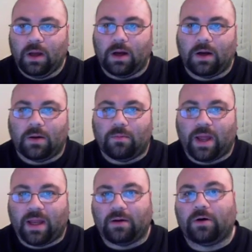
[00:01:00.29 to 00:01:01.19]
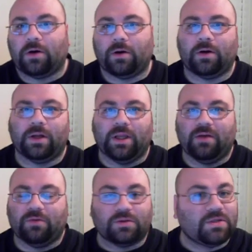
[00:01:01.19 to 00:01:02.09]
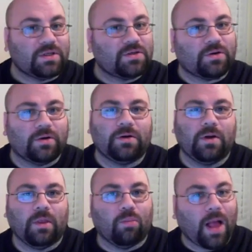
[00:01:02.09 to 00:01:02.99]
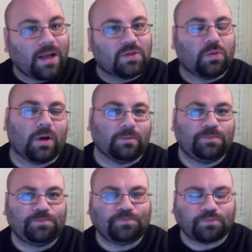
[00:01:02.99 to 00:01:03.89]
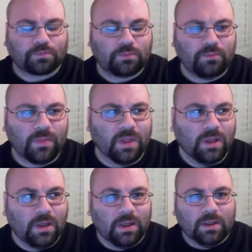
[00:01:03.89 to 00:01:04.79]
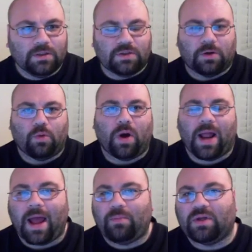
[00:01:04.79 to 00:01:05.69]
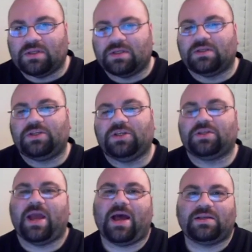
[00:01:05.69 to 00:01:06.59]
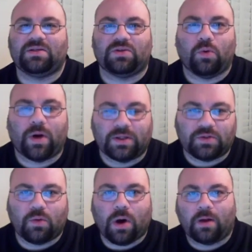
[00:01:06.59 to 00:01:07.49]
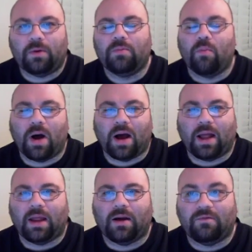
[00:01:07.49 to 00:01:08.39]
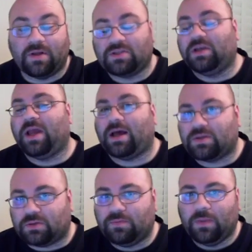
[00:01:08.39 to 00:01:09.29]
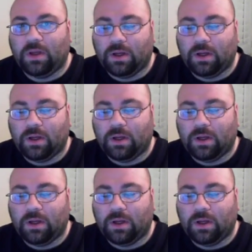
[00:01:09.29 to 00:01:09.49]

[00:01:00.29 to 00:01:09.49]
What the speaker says: and her evil sister, the Black Swan. So what happens is she's cast as the White Swan by Vincent Cassel,